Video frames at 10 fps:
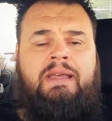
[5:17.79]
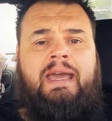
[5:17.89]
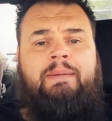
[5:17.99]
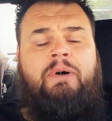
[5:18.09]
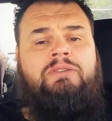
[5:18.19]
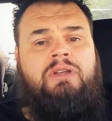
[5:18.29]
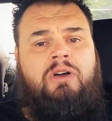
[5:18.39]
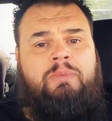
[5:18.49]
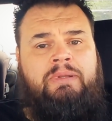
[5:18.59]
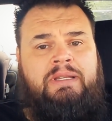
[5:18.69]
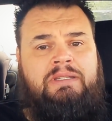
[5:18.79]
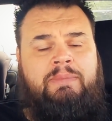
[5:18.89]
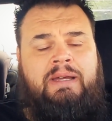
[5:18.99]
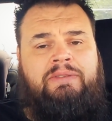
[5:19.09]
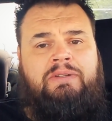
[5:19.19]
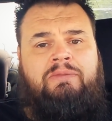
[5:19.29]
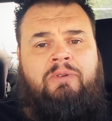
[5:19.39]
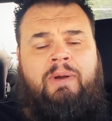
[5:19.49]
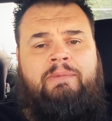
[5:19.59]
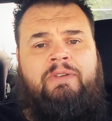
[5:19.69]
and I'm also hoping this about the
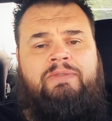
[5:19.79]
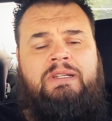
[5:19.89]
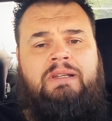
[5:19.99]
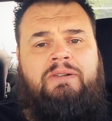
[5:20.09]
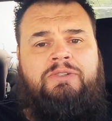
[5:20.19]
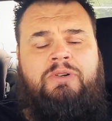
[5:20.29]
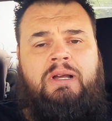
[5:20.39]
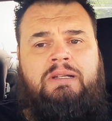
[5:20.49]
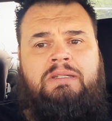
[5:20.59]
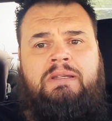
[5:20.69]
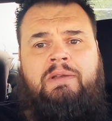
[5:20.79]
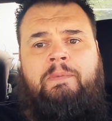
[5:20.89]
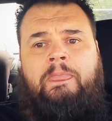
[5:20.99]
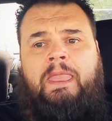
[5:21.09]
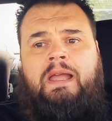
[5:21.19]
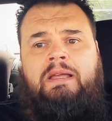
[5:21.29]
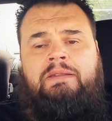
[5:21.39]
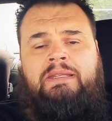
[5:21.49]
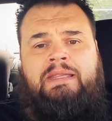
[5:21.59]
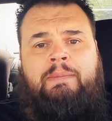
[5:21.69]
Ram 1500 trucks,
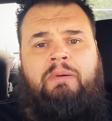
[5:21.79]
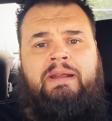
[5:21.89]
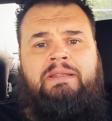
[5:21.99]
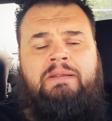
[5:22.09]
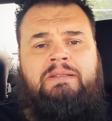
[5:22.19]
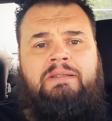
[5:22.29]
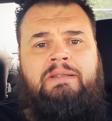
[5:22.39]
that they bring the